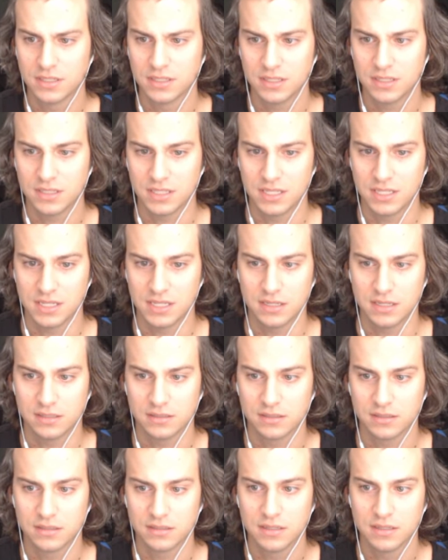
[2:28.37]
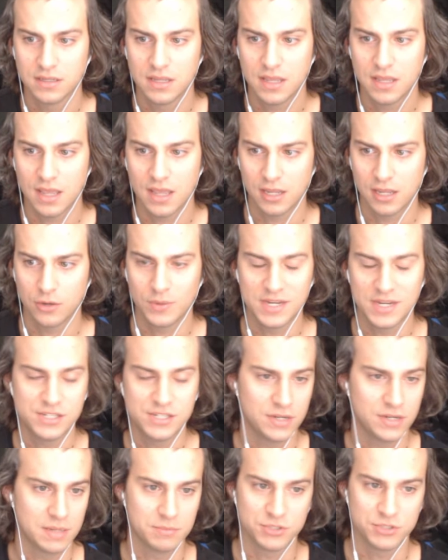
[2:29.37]
the AoE 2
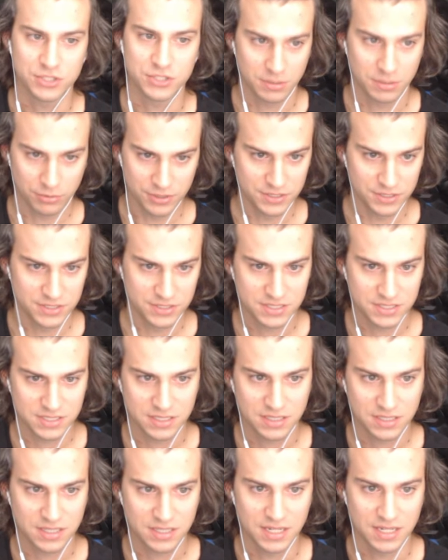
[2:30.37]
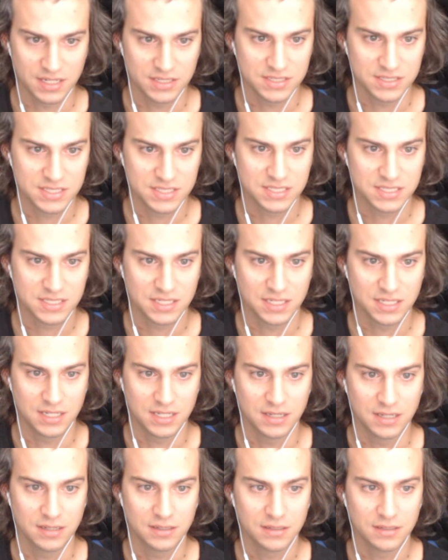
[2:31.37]
damage to all your opponent's things.
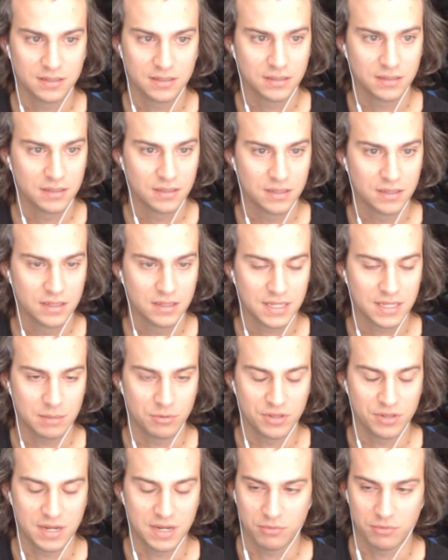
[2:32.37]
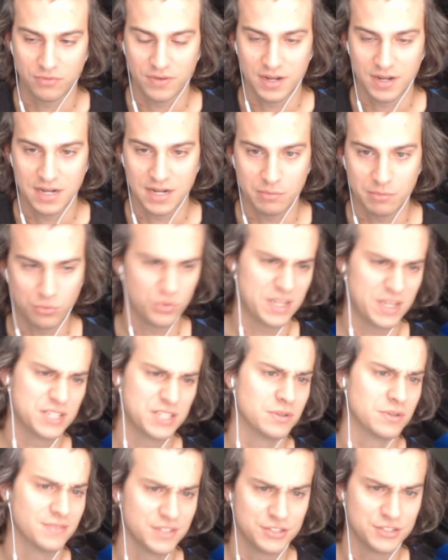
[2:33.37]
Can't remember the name of it right now, but we'll get to
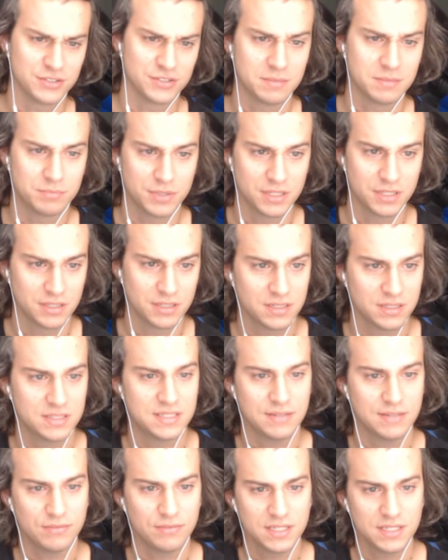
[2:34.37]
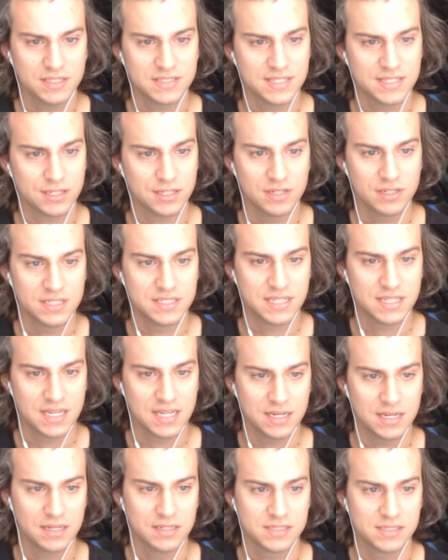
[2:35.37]
it eventually. But definitely Singer is
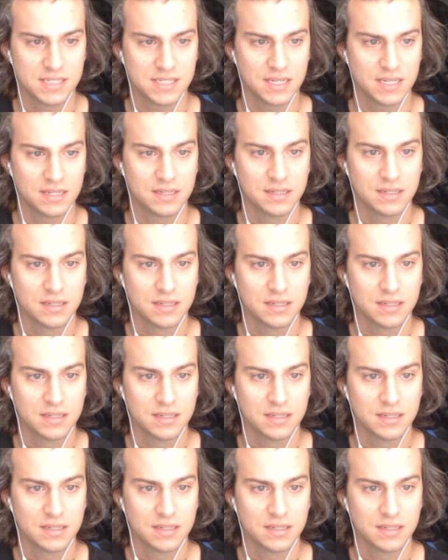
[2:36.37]
a